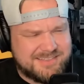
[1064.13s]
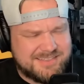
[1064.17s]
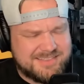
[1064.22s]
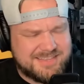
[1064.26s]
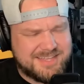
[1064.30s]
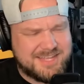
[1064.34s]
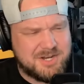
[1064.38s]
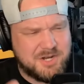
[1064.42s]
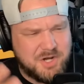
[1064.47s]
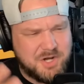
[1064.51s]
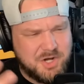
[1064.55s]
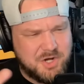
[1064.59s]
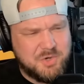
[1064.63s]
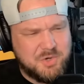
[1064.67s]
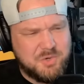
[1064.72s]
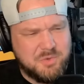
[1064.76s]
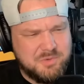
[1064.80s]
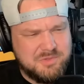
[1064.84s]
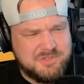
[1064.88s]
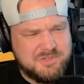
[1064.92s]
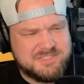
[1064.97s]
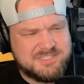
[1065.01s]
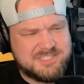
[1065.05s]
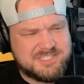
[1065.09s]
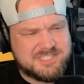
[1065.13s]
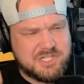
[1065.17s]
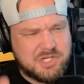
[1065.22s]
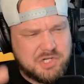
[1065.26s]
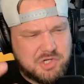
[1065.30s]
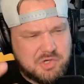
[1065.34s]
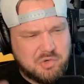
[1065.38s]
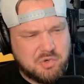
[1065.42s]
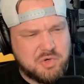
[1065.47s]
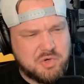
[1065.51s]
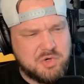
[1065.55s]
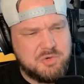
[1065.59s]
that owns the
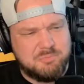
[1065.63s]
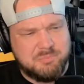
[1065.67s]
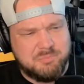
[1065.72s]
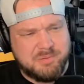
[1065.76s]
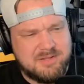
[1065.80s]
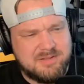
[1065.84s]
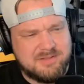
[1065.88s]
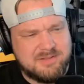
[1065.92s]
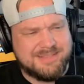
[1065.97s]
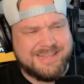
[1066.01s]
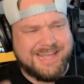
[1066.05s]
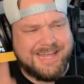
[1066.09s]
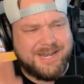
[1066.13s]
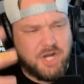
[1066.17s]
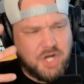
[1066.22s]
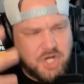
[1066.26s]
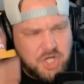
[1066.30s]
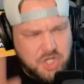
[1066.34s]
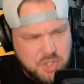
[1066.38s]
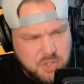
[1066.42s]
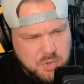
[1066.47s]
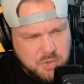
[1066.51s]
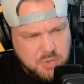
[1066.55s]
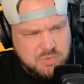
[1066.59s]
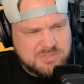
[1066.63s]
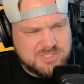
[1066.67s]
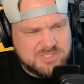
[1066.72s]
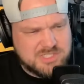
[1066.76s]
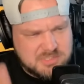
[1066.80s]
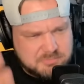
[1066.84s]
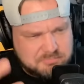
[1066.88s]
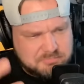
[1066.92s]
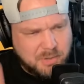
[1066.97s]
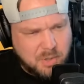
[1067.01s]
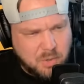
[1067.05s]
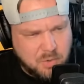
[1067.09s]
group that
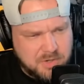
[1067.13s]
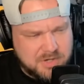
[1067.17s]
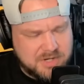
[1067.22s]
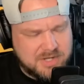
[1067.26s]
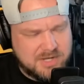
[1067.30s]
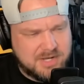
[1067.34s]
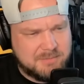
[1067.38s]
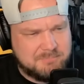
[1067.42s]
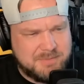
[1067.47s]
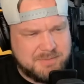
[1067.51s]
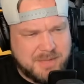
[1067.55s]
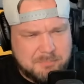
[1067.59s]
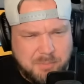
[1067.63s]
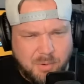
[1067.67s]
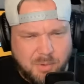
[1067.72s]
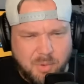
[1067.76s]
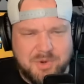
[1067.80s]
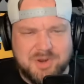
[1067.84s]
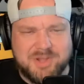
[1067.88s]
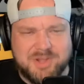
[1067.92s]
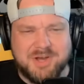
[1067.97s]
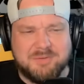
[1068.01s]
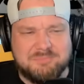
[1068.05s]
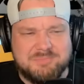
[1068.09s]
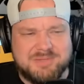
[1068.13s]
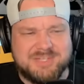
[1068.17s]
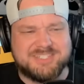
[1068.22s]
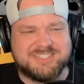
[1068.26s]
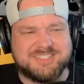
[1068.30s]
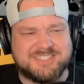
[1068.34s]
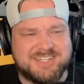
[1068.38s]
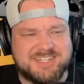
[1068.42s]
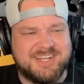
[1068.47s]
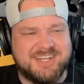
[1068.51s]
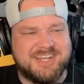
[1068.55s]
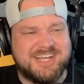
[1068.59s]
owns Pornhub. Now, Pornhub
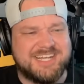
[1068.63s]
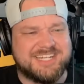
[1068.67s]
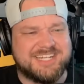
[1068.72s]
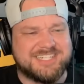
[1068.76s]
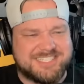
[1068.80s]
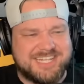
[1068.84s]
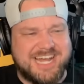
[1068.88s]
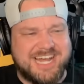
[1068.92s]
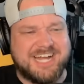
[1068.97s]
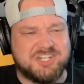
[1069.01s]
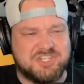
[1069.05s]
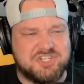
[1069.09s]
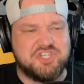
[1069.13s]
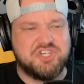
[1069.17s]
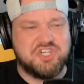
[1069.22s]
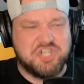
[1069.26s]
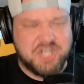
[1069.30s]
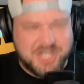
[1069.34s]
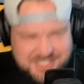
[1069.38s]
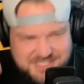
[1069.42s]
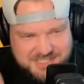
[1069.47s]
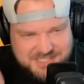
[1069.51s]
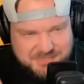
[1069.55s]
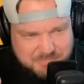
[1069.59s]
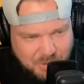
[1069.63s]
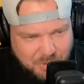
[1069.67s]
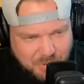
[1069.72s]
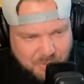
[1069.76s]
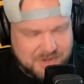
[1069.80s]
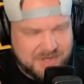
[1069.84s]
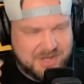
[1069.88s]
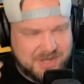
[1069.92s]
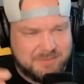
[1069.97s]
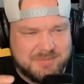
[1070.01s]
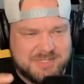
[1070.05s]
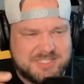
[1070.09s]
is is not just
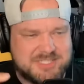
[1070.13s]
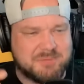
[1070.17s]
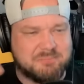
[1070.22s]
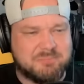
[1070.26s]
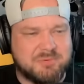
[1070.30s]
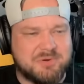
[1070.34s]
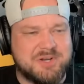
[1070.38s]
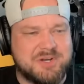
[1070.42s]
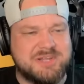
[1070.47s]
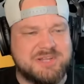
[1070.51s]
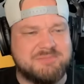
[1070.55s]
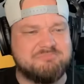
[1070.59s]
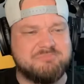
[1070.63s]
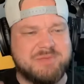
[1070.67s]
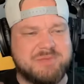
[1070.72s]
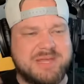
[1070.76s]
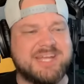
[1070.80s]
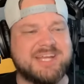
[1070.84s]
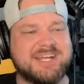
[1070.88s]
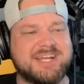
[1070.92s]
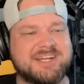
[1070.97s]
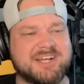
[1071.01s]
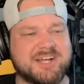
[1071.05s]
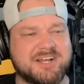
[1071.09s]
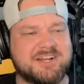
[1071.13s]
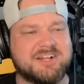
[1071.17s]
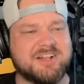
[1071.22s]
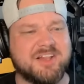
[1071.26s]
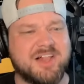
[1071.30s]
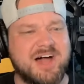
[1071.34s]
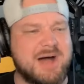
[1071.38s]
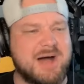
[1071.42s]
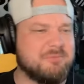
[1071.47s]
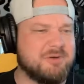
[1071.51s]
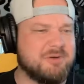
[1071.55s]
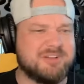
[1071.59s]
Pornhub; it's a pretty big
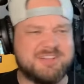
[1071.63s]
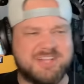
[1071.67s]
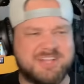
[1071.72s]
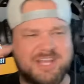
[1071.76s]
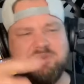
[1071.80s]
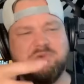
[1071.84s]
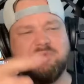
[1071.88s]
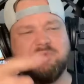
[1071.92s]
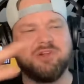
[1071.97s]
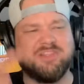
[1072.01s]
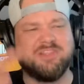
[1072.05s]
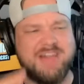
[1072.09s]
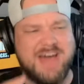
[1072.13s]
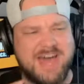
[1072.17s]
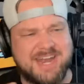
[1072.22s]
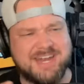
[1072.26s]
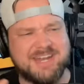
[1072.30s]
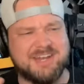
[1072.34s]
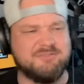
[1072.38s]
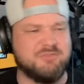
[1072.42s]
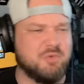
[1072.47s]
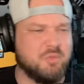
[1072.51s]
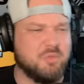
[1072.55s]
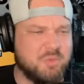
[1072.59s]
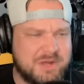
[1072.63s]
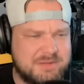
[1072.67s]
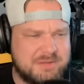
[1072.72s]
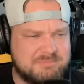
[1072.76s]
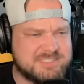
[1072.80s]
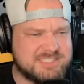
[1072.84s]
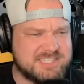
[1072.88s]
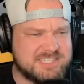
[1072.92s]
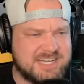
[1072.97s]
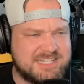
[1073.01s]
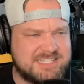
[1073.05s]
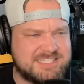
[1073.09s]
conglomerate. They own a lot of different
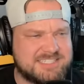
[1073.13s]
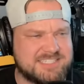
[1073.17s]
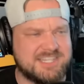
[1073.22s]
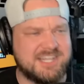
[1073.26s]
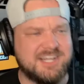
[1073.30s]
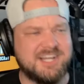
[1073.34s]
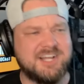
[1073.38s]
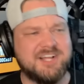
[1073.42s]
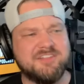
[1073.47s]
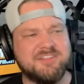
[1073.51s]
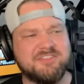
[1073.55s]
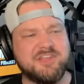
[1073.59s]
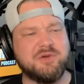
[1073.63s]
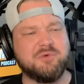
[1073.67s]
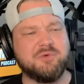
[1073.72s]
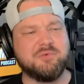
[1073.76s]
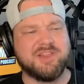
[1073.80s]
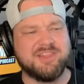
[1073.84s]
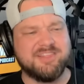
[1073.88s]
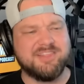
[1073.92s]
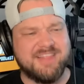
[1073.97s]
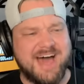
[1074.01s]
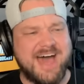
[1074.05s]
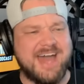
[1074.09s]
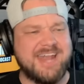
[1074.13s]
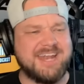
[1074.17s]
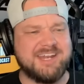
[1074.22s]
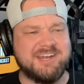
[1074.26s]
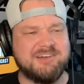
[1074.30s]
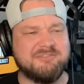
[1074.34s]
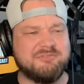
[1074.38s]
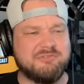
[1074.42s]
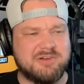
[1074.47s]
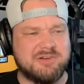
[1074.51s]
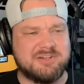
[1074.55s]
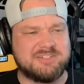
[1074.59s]
websites. They own a lot of
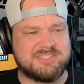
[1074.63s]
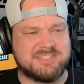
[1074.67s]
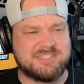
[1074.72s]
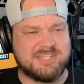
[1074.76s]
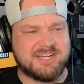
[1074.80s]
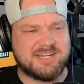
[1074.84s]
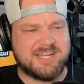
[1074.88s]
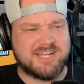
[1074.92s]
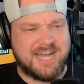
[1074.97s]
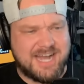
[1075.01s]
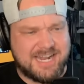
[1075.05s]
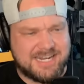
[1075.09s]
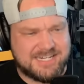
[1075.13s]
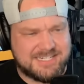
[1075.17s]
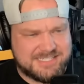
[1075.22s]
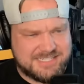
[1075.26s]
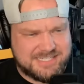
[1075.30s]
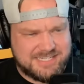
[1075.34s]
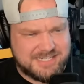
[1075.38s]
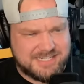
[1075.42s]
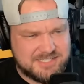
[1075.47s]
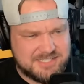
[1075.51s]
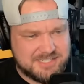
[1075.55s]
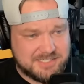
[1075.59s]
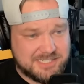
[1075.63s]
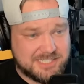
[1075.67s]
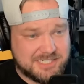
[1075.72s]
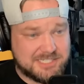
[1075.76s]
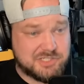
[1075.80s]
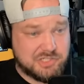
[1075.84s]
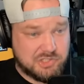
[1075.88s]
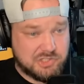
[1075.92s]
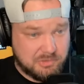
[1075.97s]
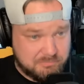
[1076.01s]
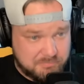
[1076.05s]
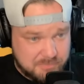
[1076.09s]
different uh, content
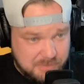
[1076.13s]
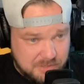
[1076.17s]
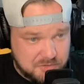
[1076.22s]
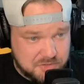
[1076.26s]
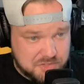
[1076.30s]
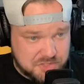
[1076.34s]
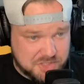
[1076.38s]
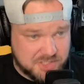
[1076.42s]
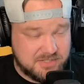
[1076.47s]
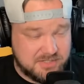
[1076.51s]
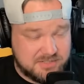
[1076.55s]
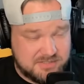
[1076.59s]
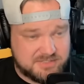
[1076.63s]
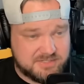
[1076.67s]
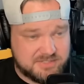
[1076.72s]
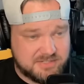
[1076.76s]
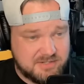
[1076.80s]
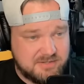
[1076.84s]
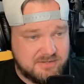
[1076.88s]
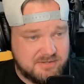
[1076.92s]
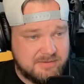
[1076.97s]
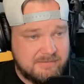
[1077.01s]
distributions